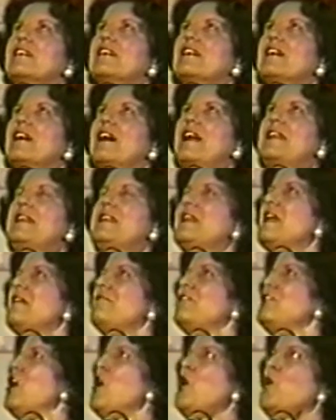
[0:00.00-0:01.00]
I
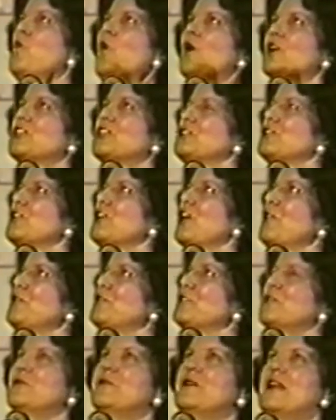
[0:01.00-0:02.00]
never know what you're going to
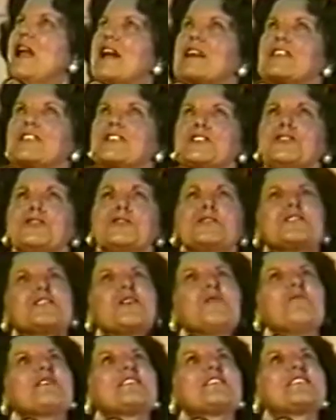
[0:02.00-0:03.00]
do next. You're
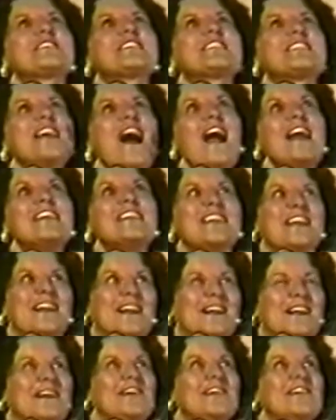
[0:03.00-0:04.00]
so exciting.
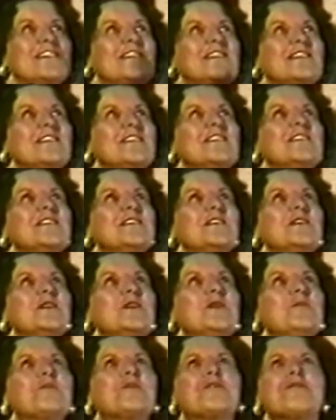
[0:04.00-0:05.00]

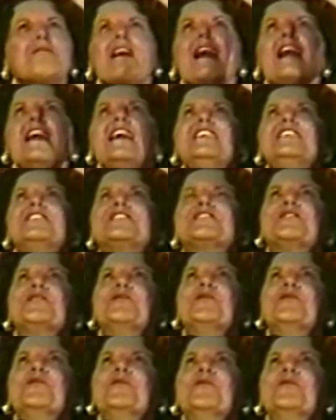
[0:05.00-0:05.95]
Praise you.